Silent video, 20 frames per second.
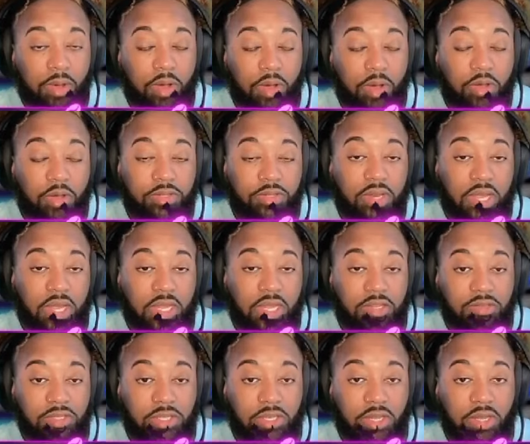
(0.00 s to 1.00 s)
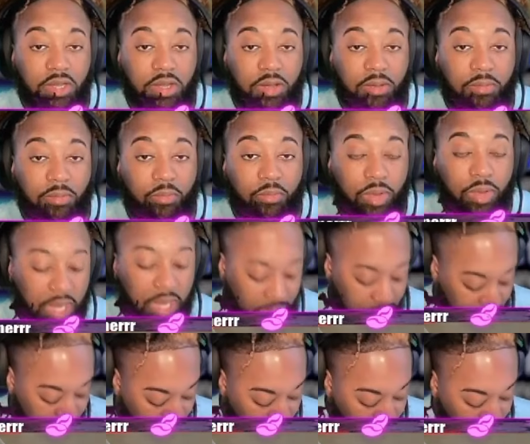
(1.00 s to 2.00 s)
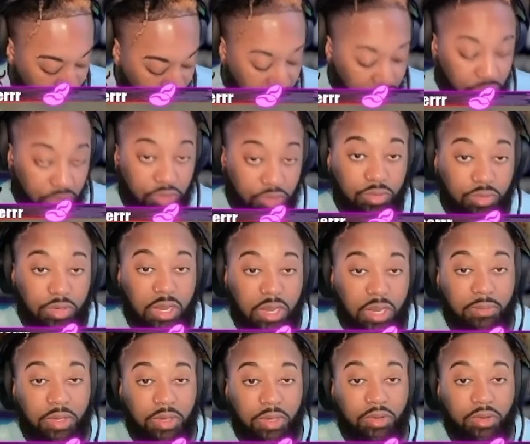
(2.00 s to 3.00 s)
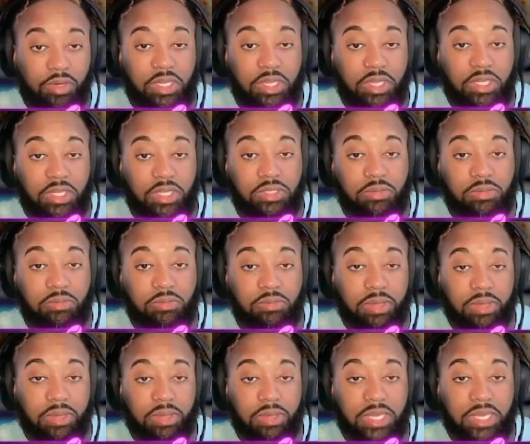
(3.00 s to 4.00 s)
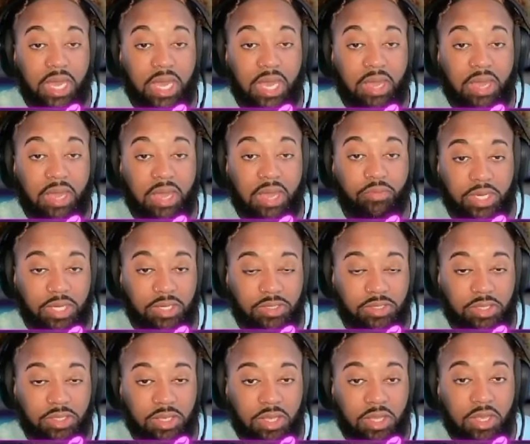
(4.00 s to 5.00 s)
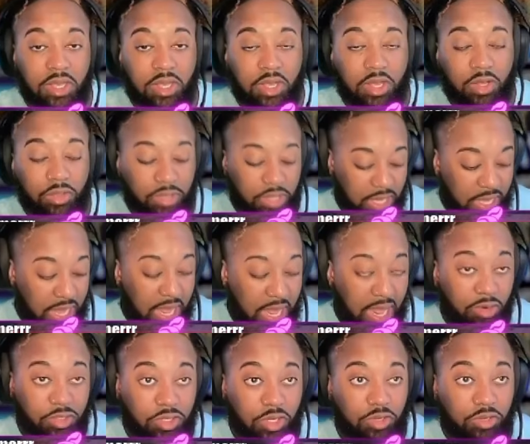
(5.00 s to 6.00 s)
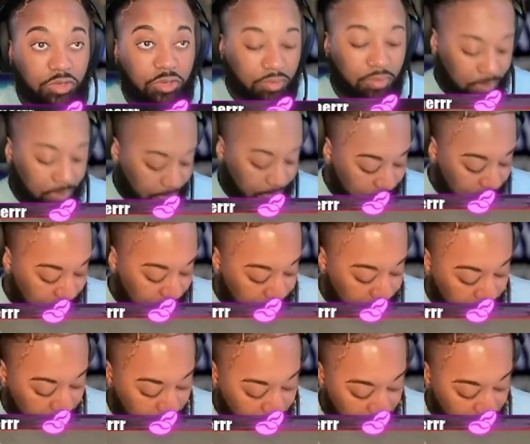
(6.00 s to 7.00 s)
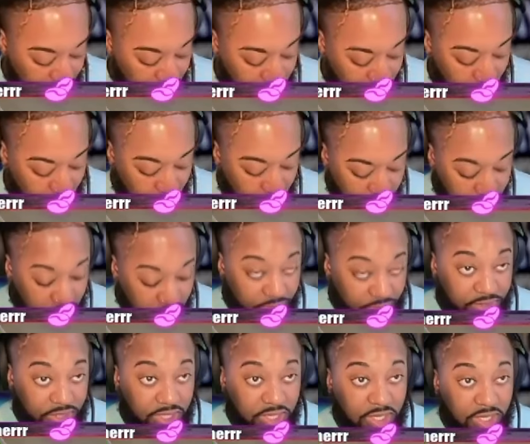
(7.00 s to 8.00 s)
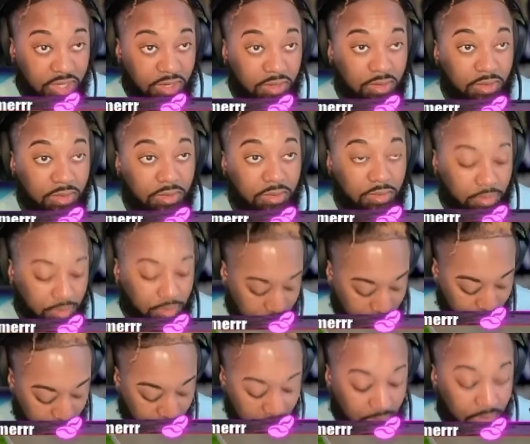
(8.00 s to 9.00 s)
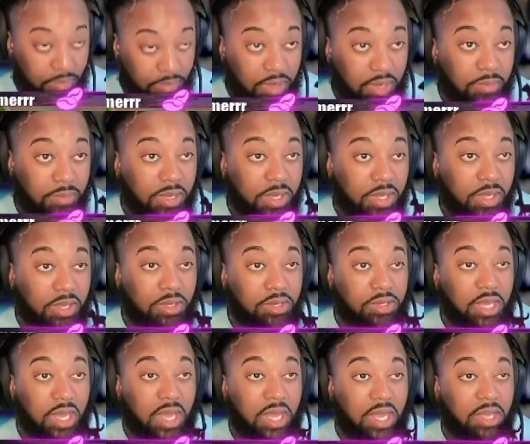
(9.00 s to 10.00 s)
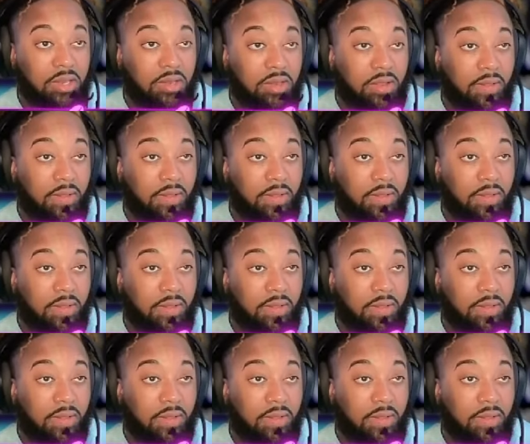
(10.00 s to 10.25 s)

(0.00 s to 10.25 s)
also not using what I usually use when I build is BB dot move objects that I'll show you. Control Shift C, BB dot